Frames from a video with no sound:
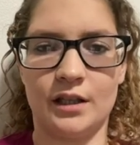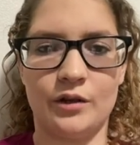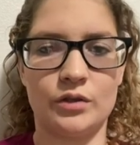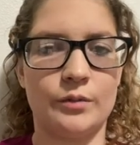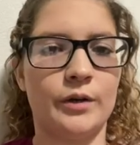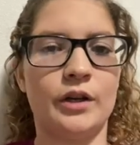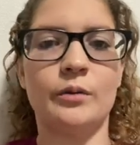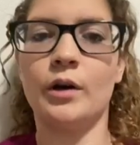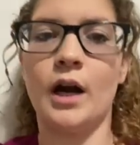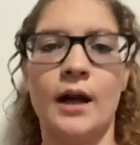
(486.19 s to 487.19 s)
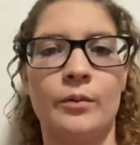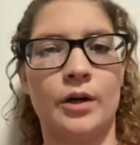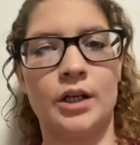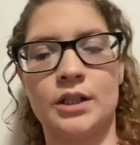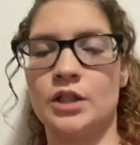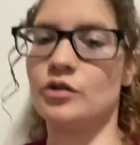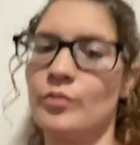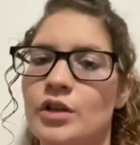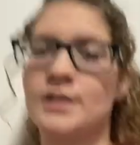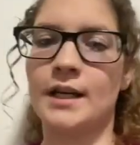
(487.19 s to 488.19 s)
there was a period where I worked and
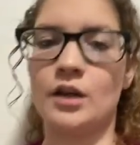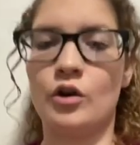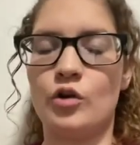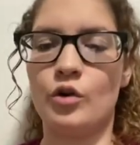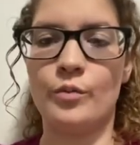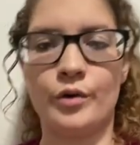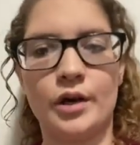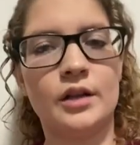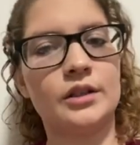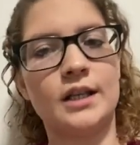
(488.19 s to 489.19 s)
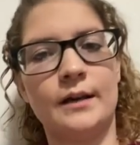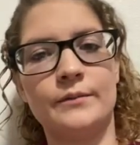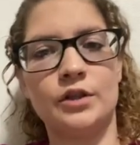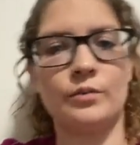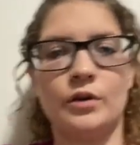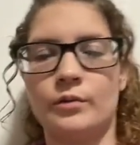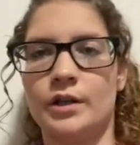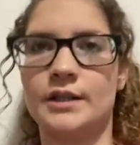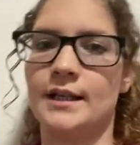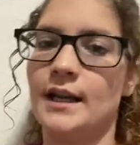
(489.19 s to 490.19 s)
Jamal stayed home, or other times Jamal
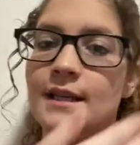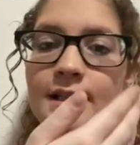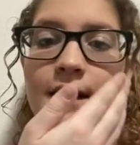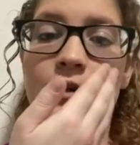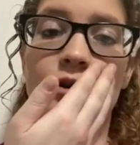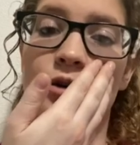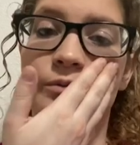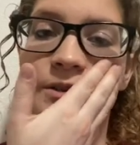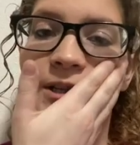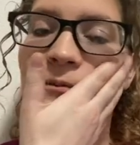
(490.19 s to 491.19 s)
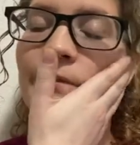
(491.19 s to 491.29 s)
works and I stay home. So